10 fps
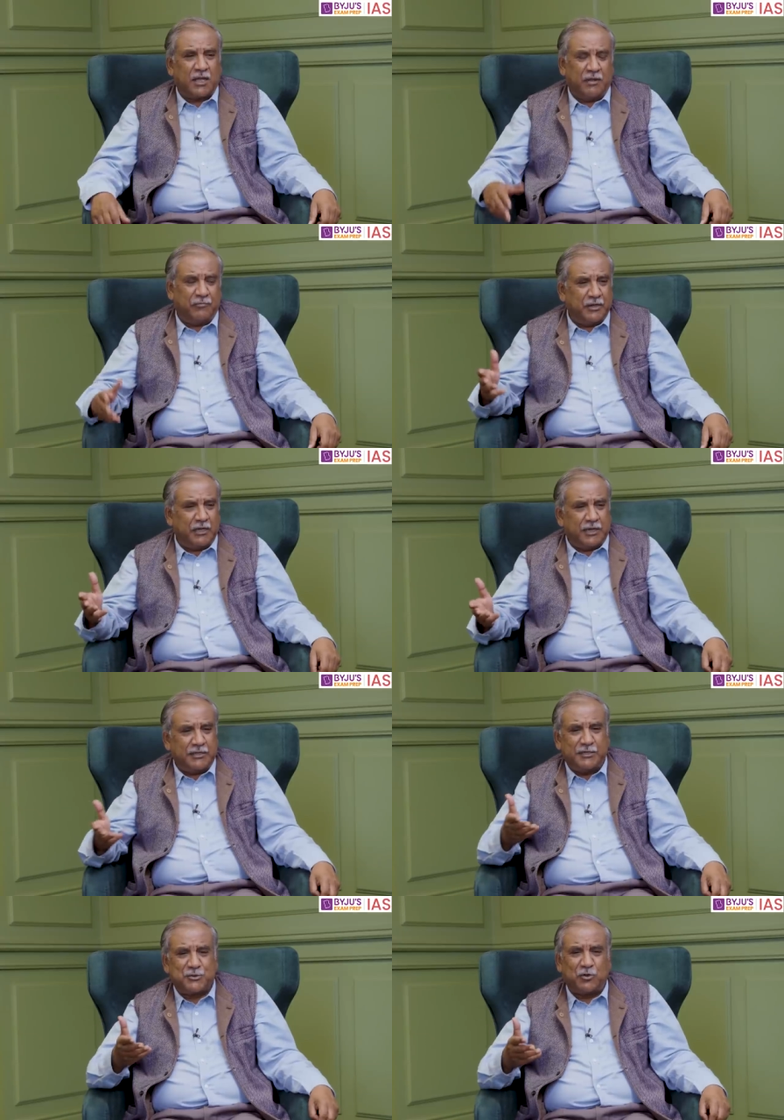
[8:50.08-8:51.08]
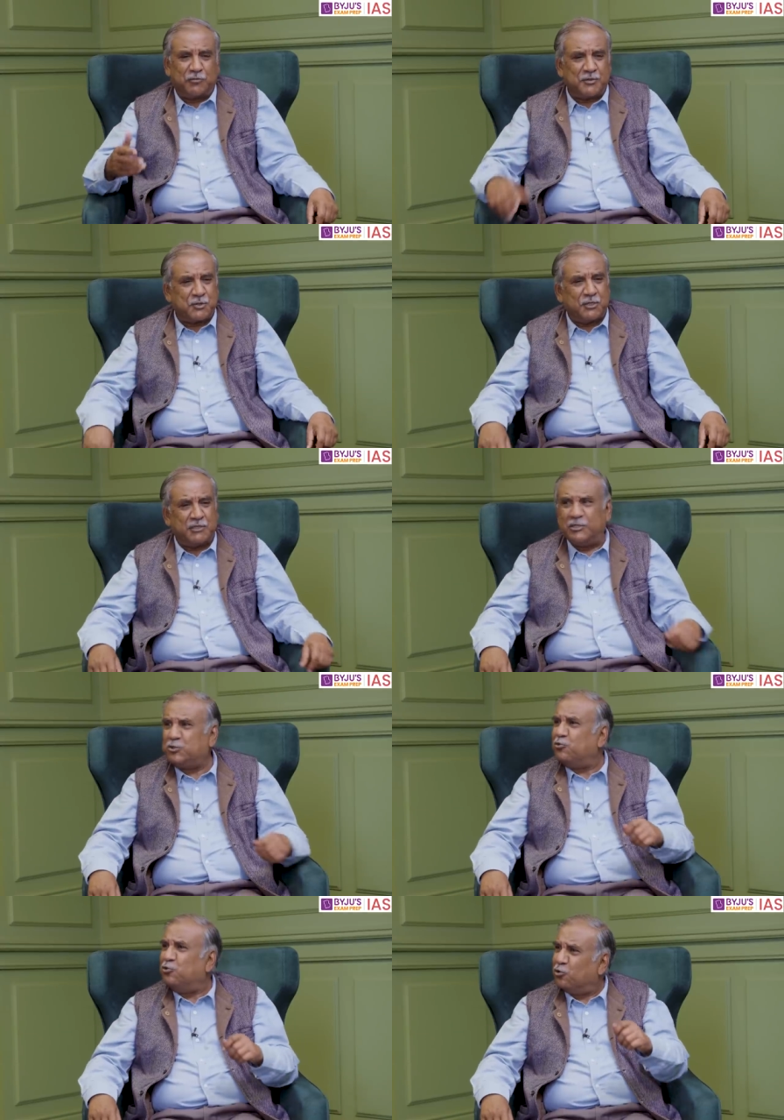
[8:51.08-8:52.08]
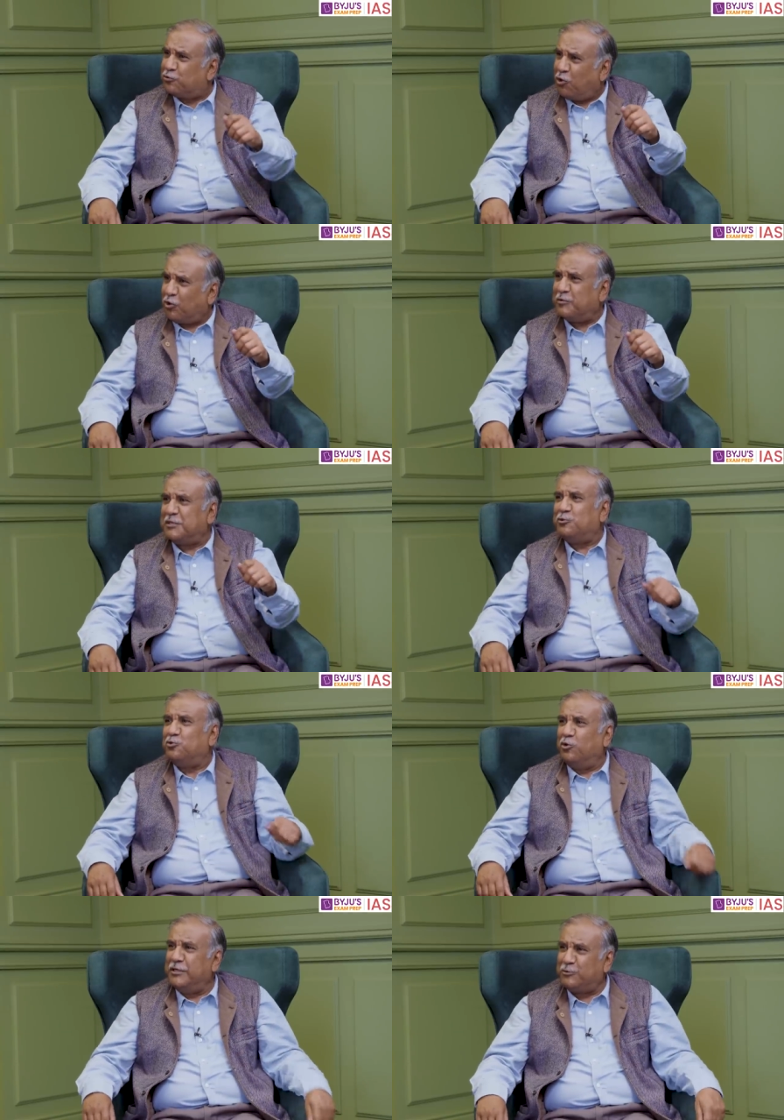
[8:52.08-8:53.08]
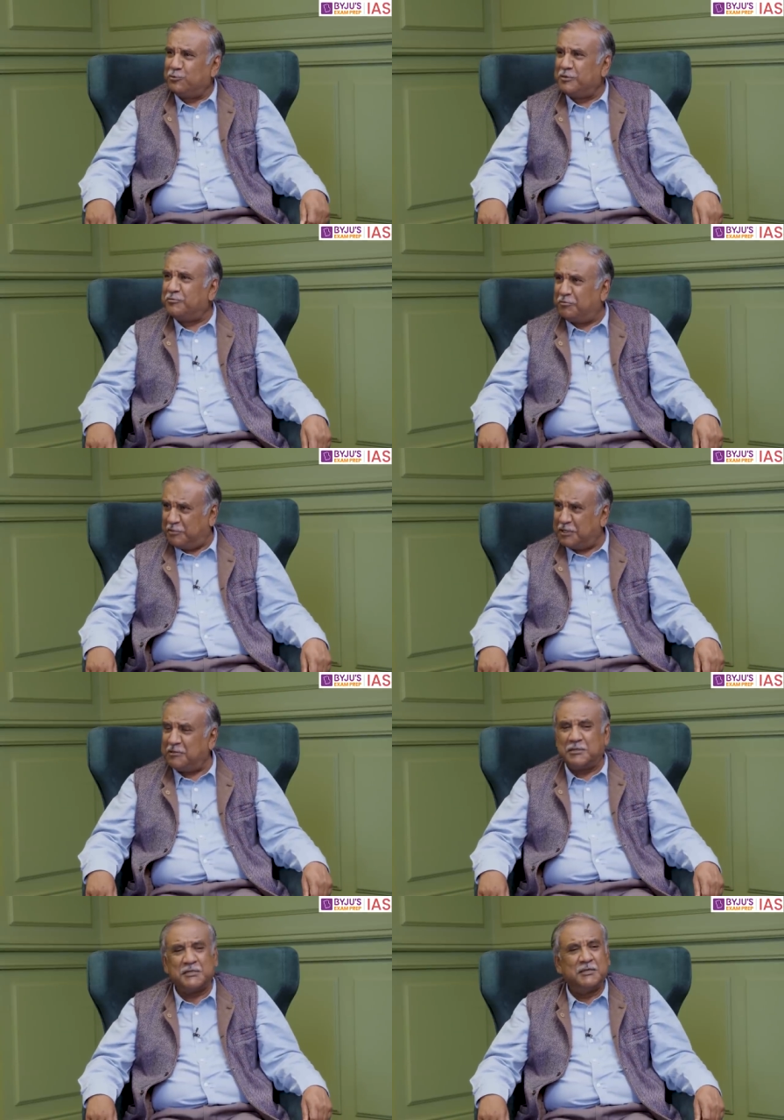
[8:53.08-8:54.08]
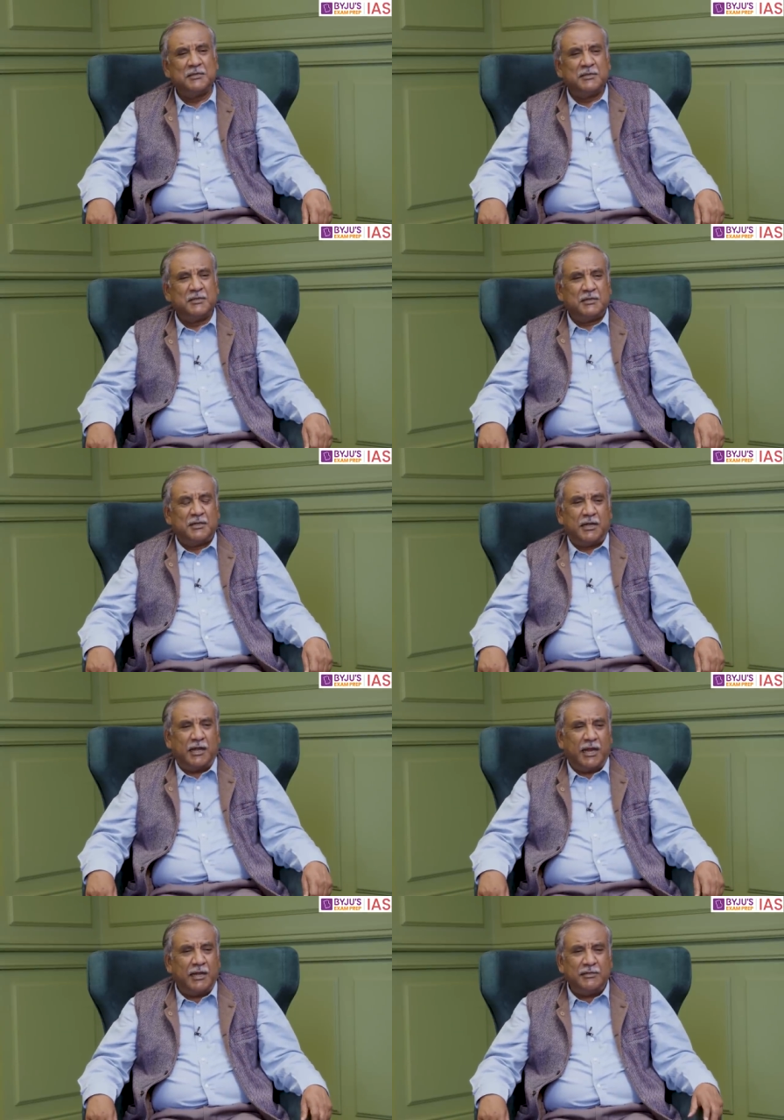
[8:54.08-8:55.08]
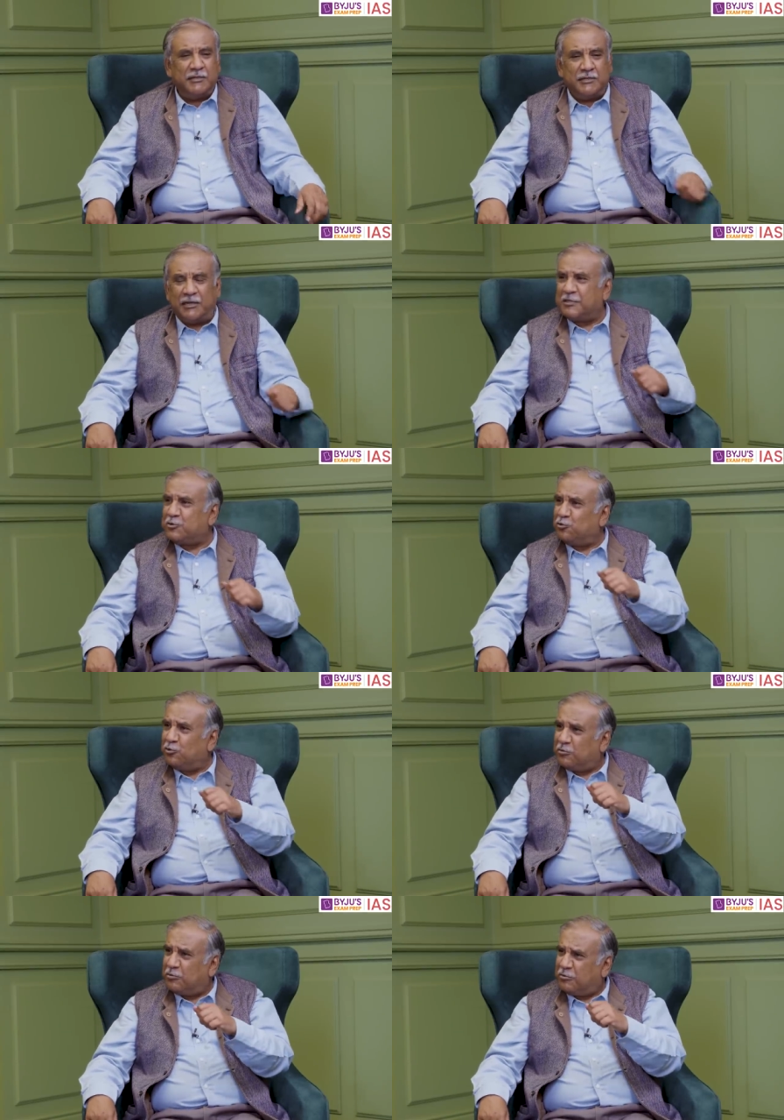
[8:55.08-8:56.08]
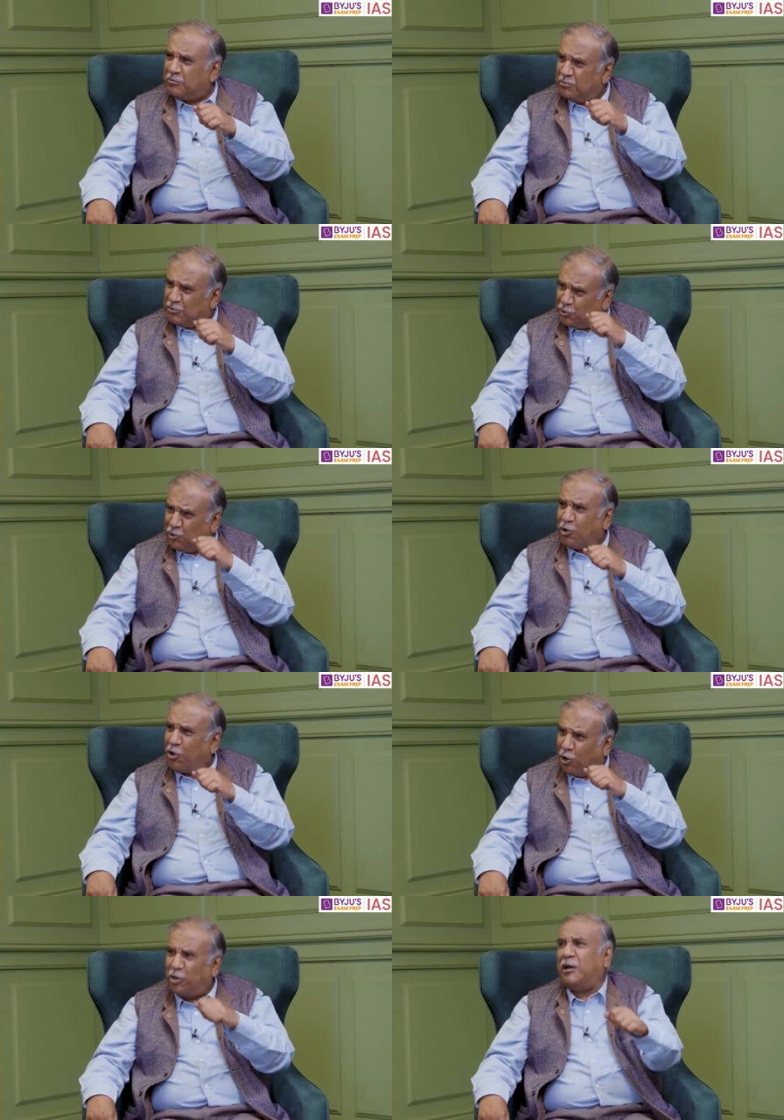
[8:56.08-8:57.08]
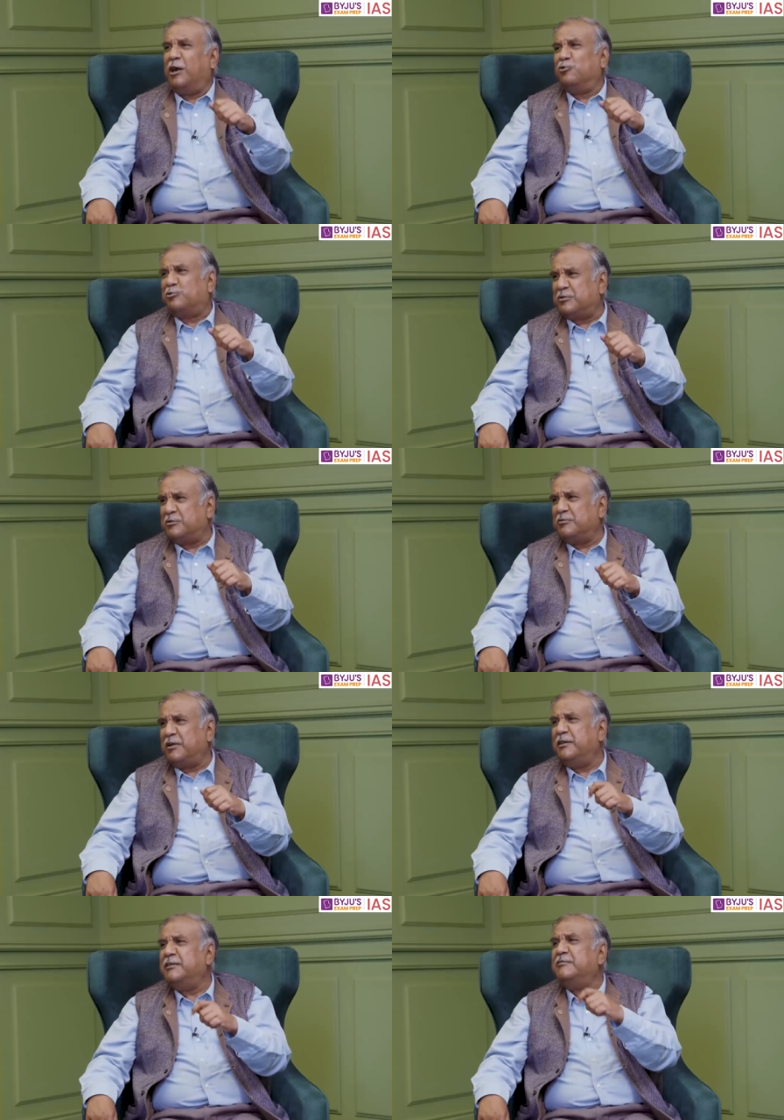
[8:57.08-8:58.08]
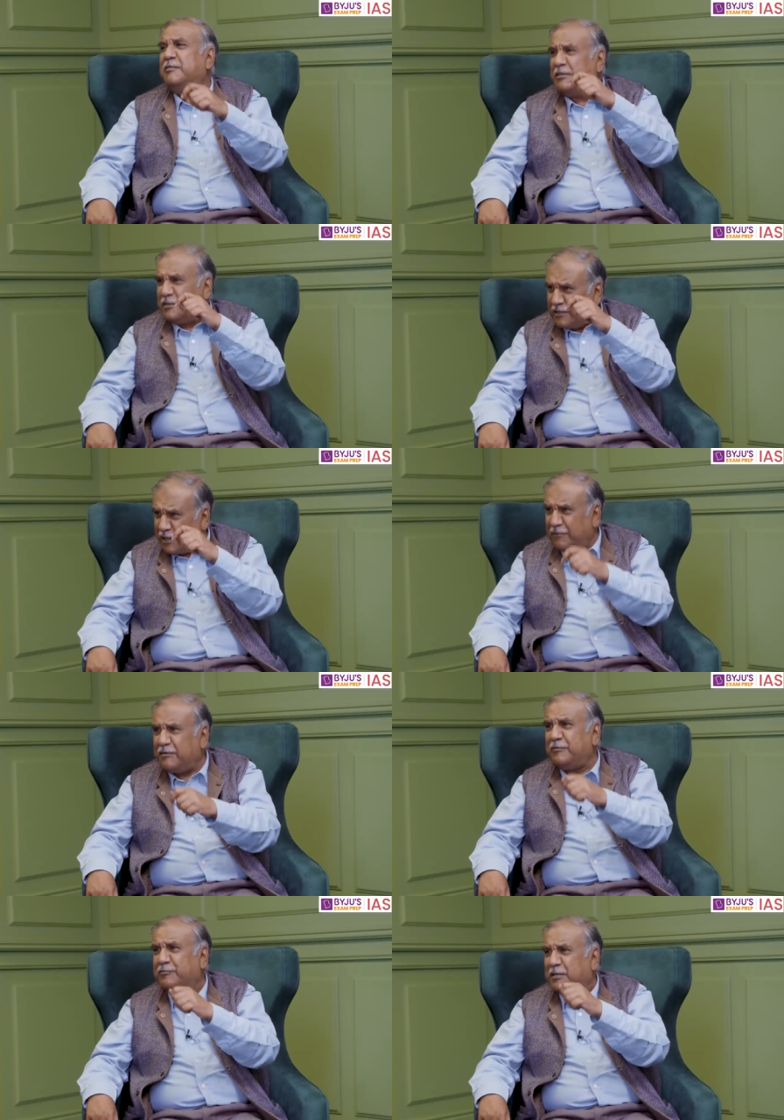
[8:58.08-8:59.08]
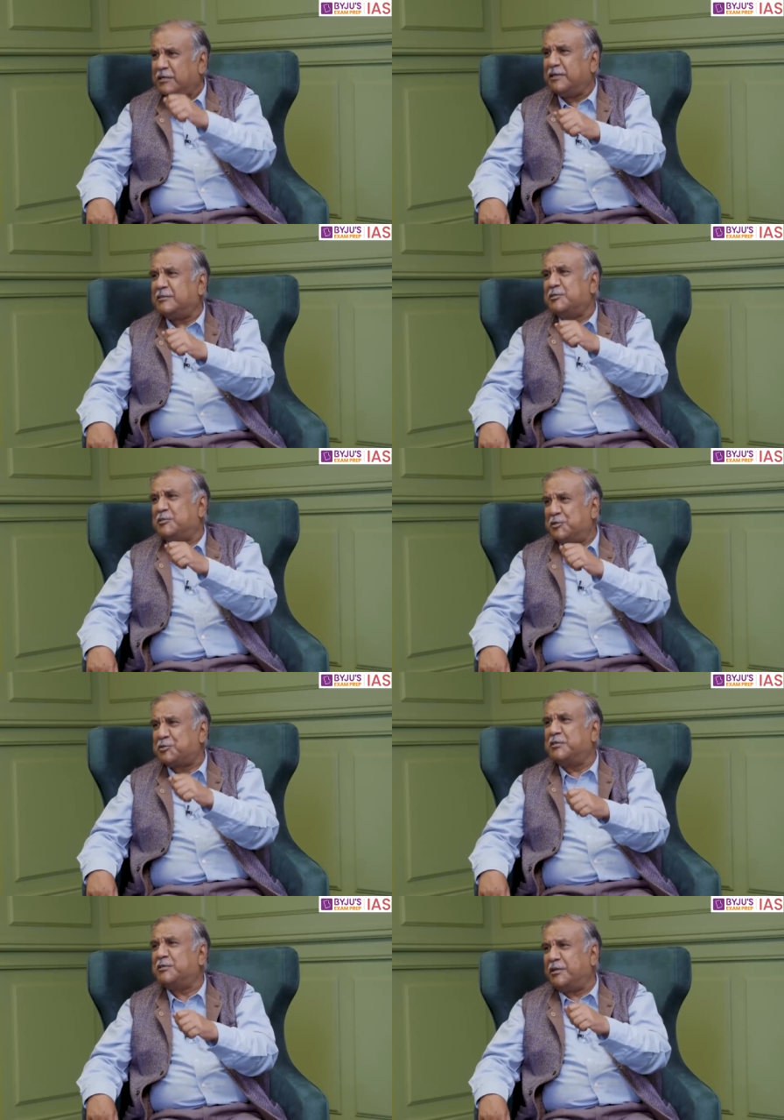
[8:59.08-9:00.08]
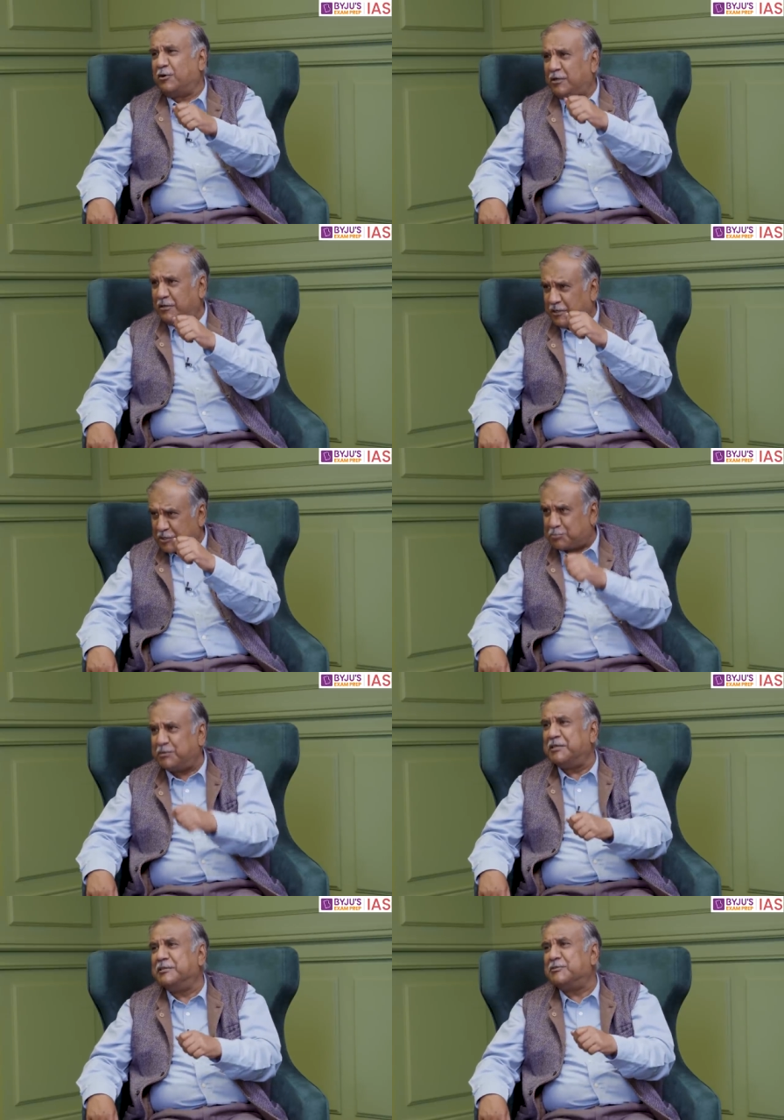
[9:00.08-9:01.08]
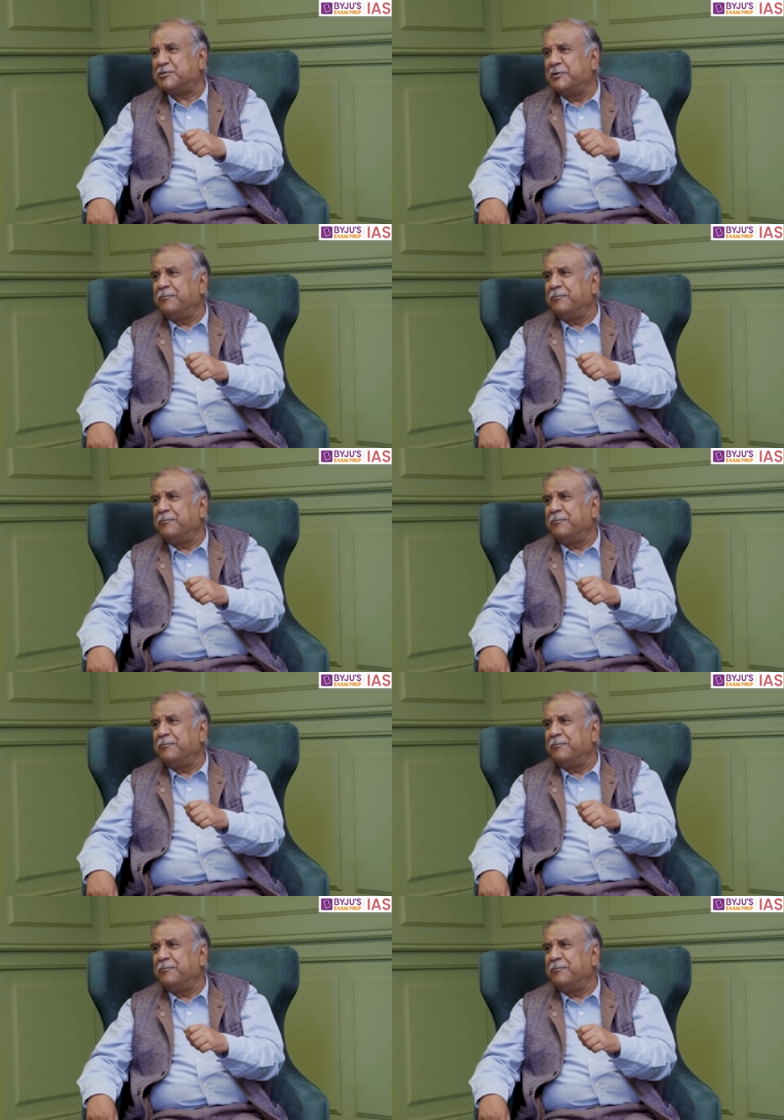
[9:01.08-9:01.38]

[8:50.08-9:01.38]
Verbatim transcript: every IAS officer, he should look forward to going to the field, and he has to go all out, and he will never forget his district experience.